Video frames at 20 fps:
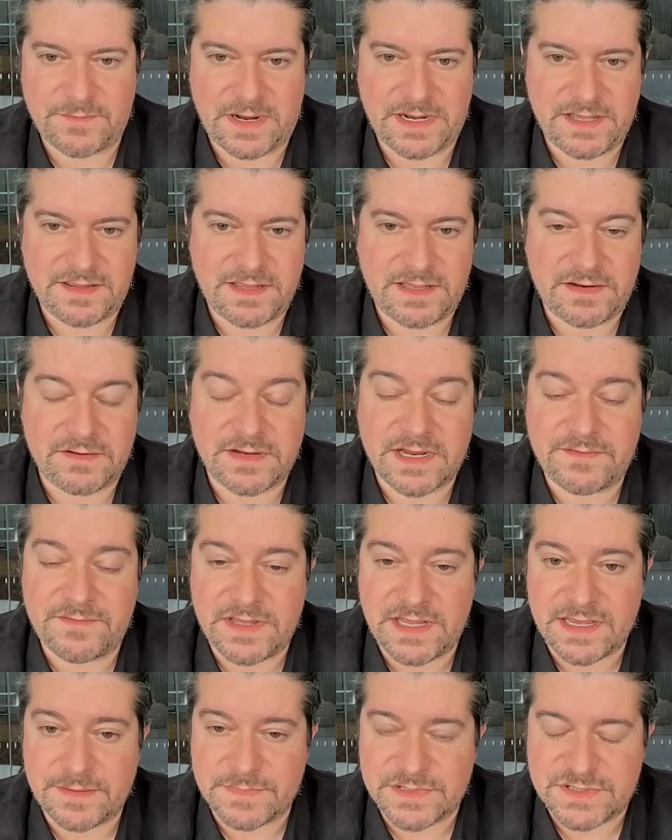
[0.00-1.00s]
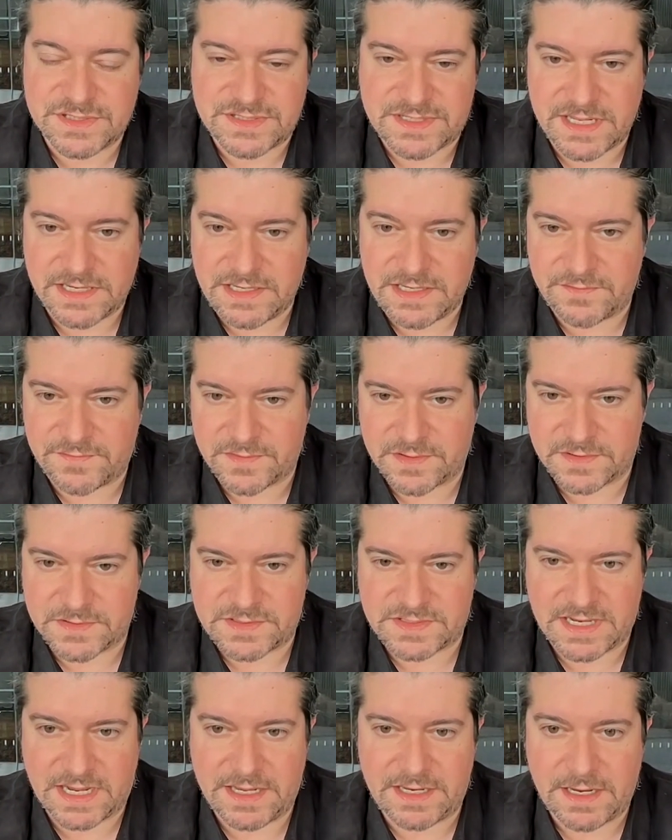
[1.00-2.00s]
ready. They don't have the images they need for their
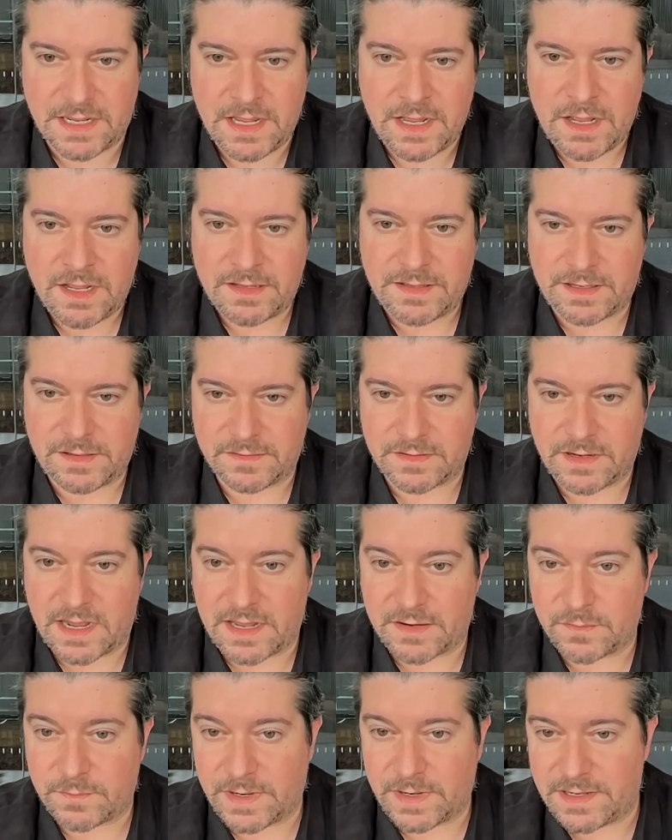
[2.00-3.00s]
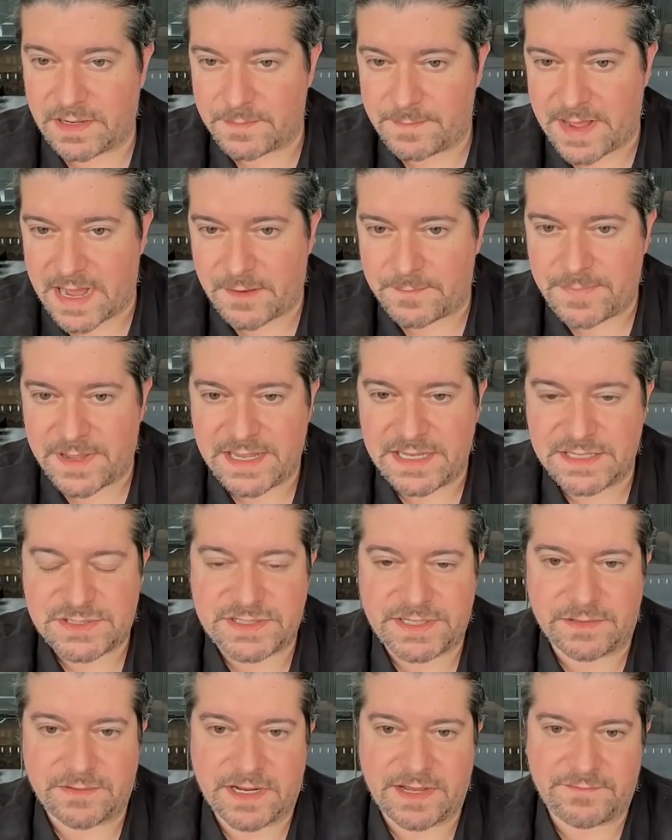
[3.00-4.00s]
site. They don't know how to write an about page.
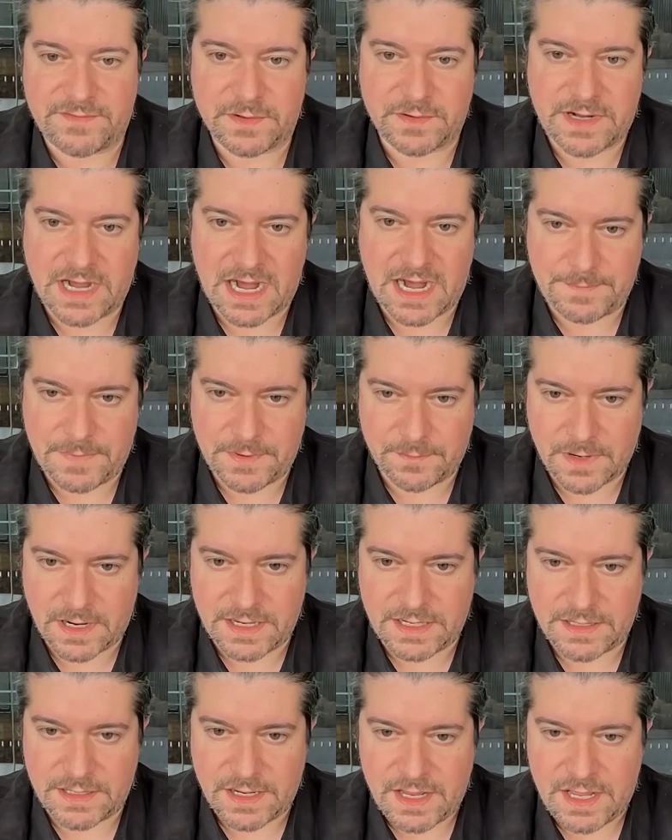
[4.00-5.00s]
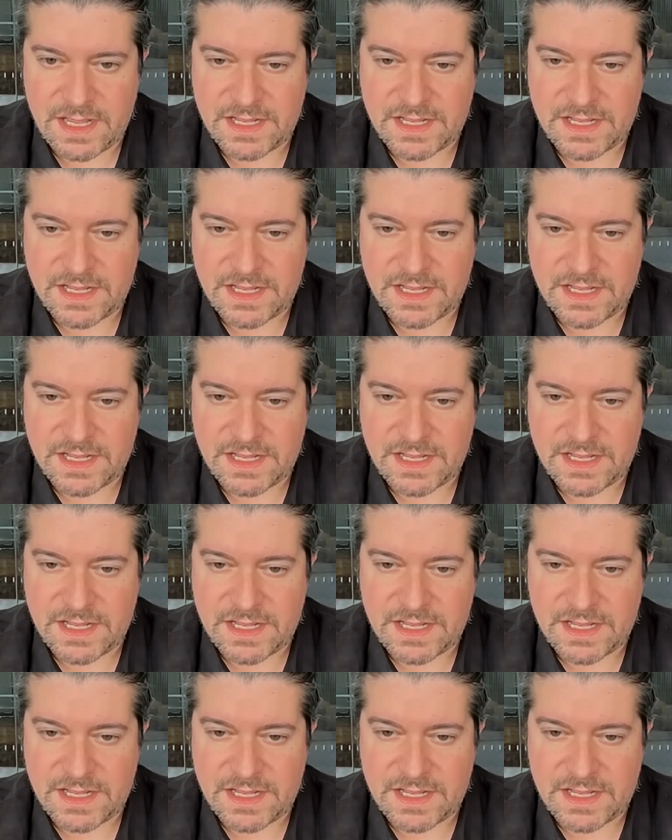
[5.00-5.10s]
They don't have their copyright.